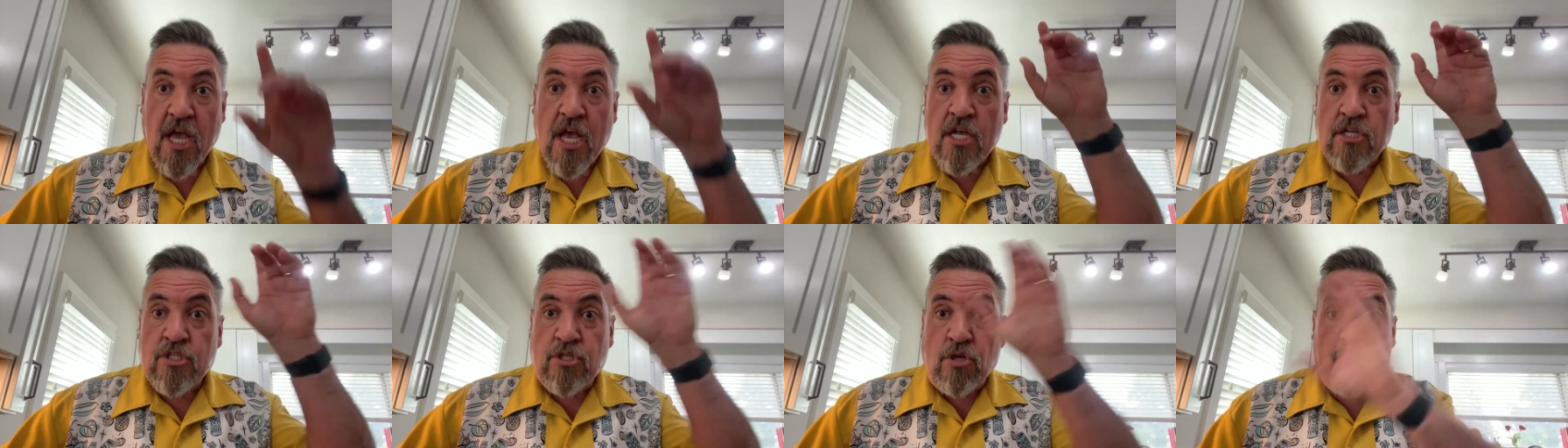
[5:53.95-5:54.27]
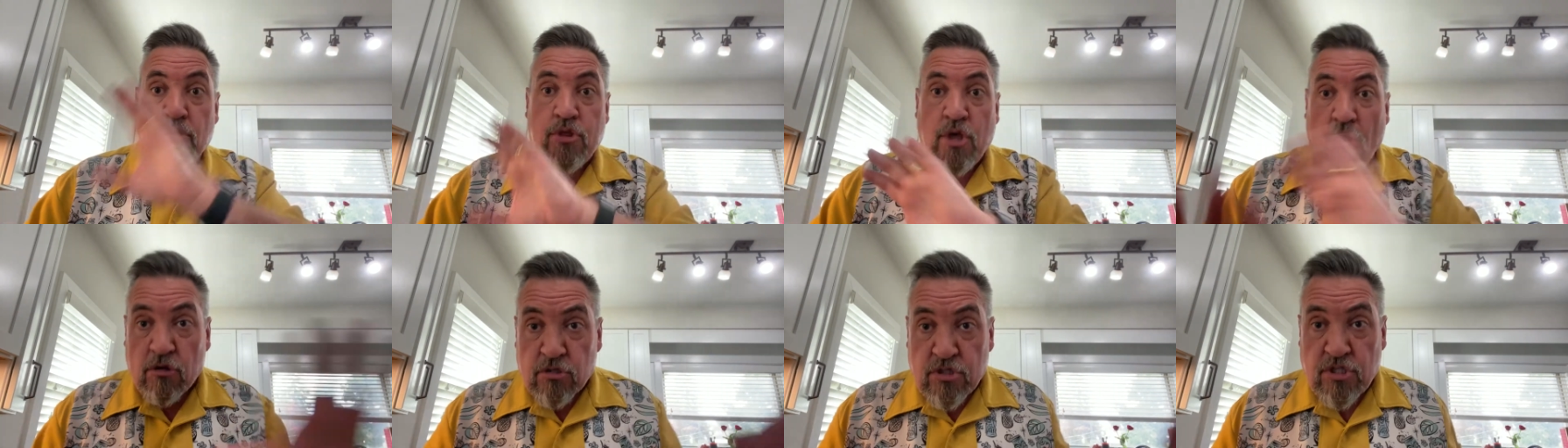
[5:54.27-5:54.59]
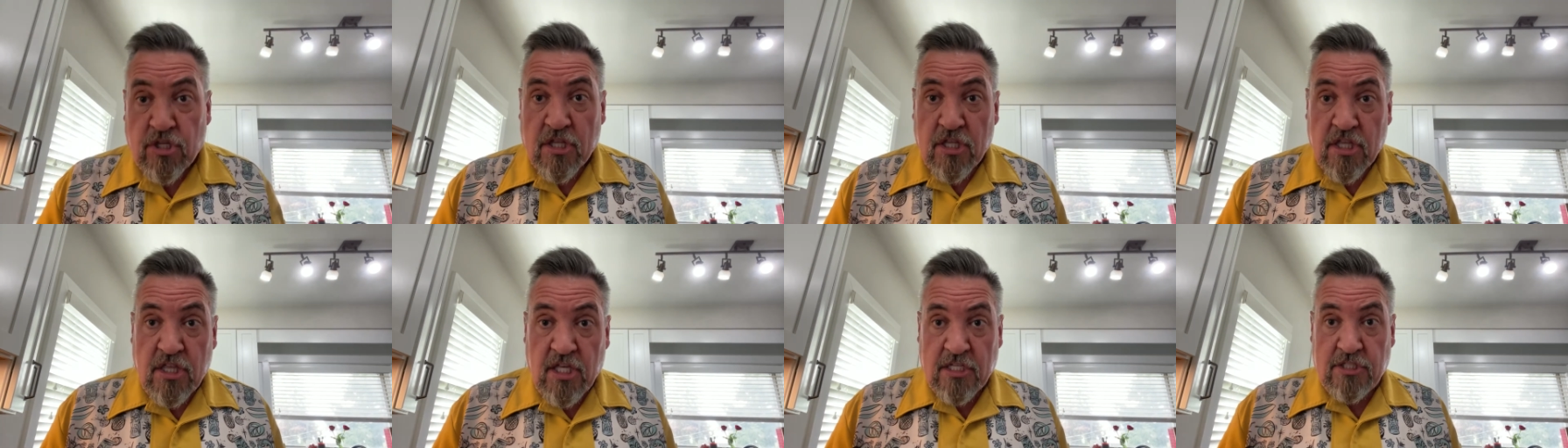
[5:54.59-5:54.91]
So those
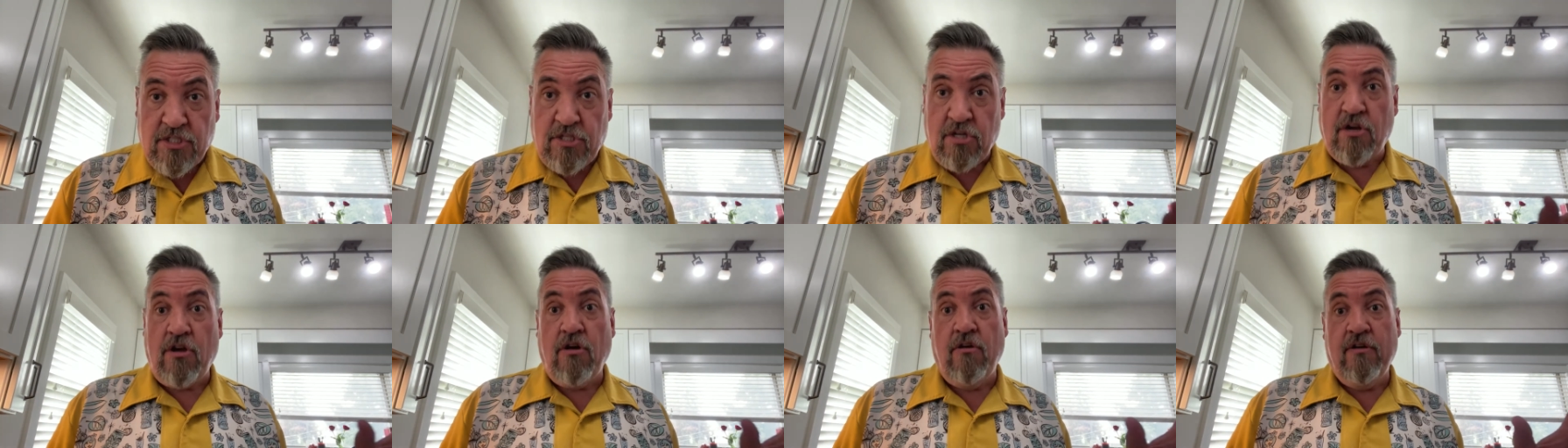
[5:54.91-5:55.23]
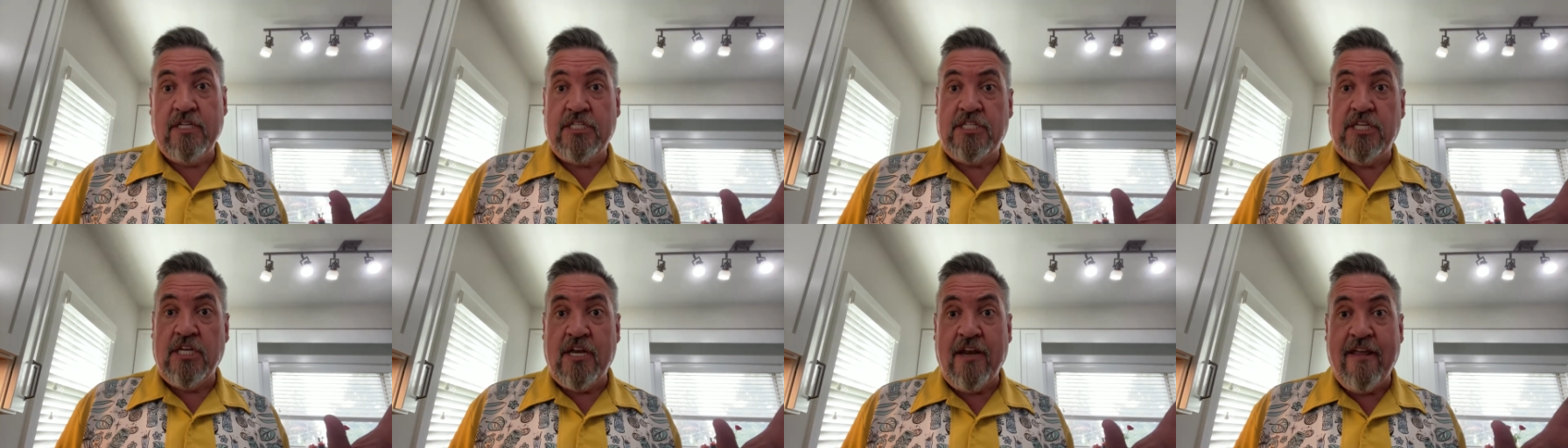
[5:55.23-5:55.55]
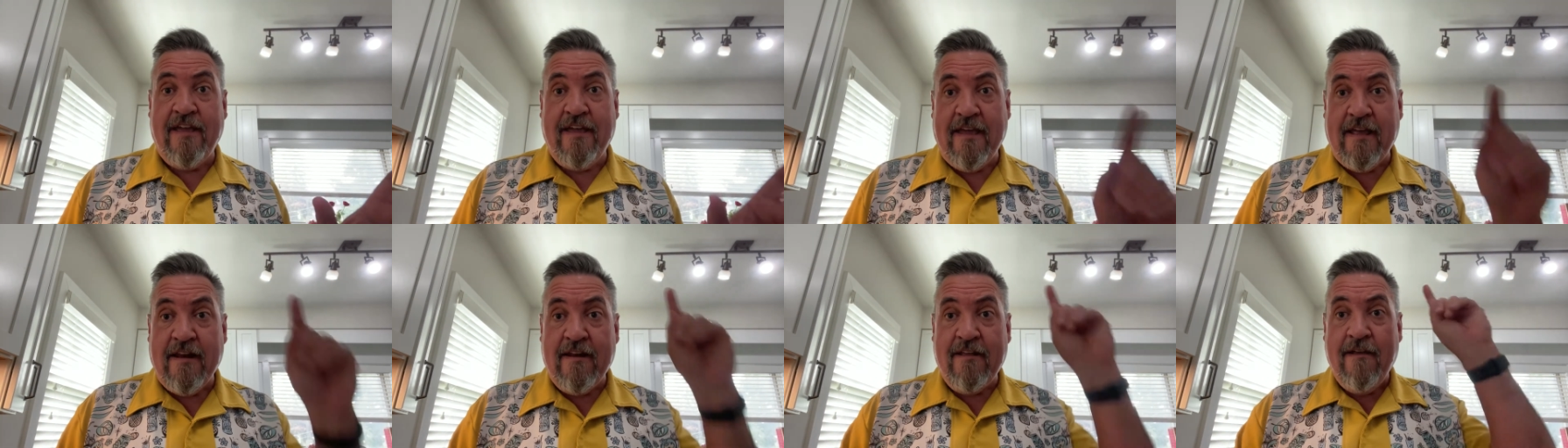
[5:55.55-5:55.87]
are the things you're going to
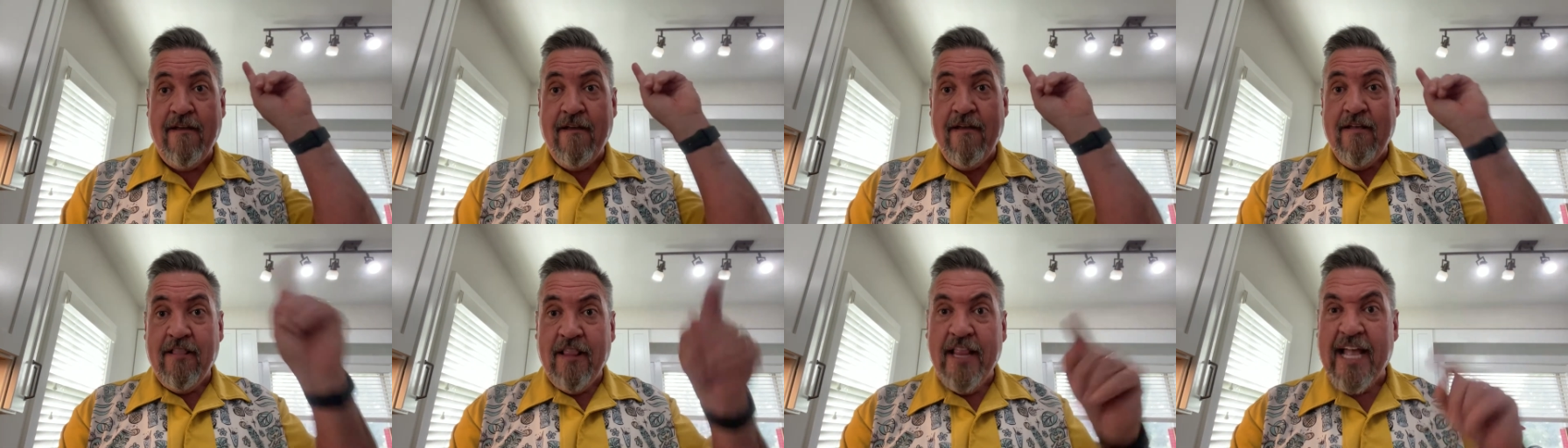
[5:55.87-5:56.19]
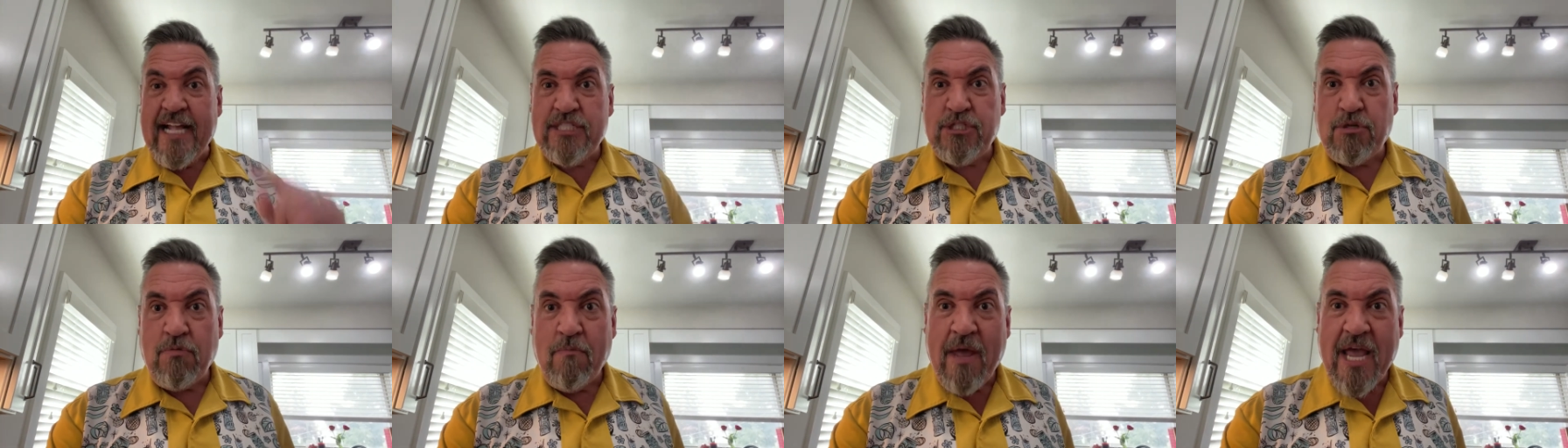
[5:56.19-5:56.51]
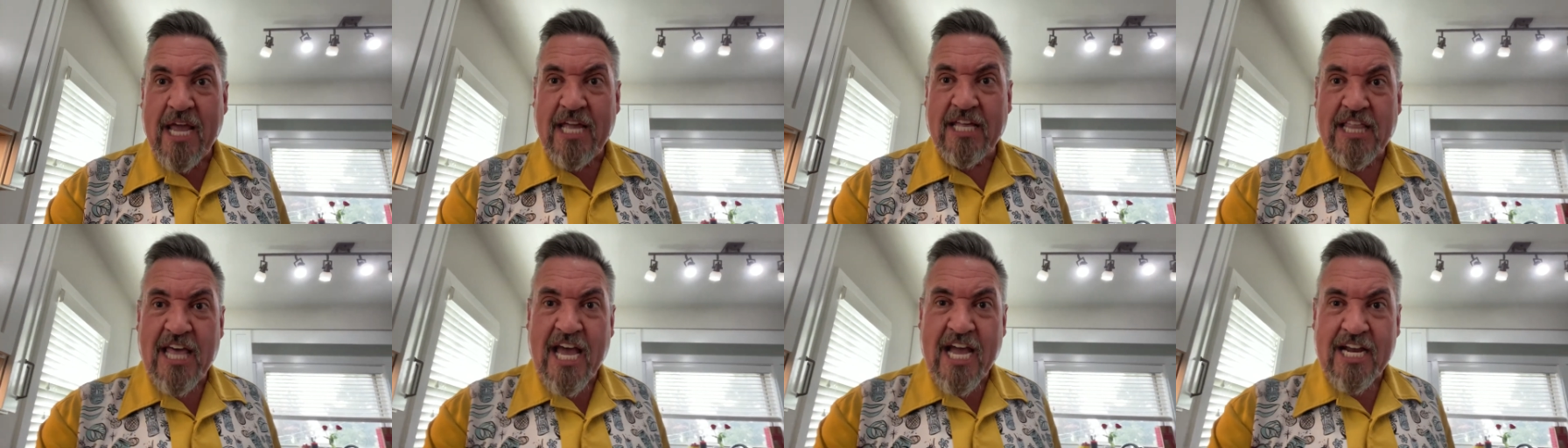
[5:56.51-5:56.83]
need. Let's
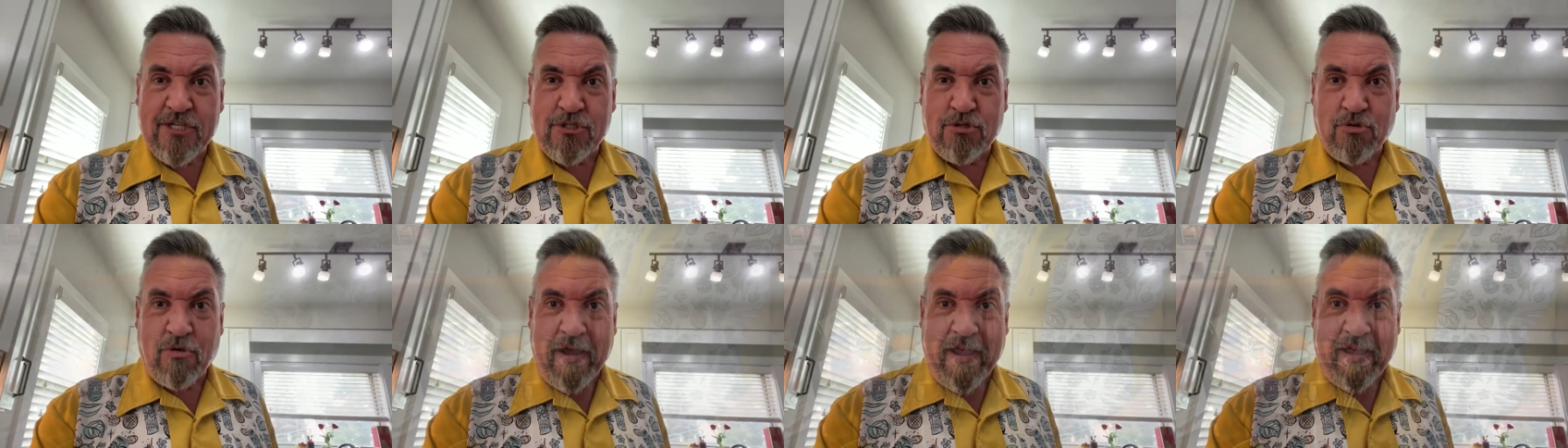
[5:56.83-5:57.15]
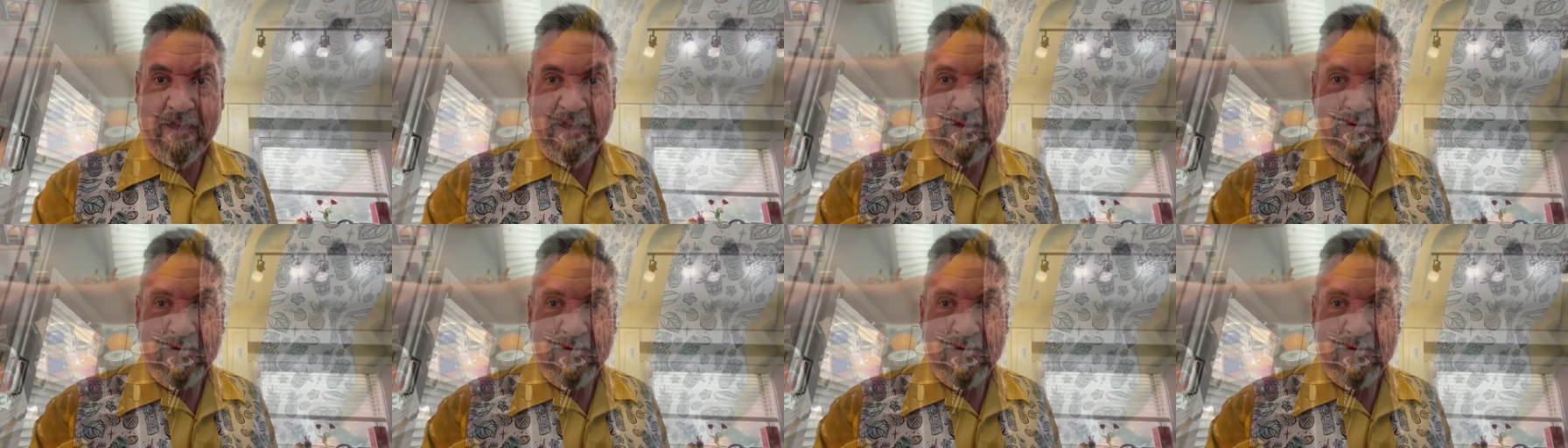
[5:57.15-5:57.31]
make that drink. And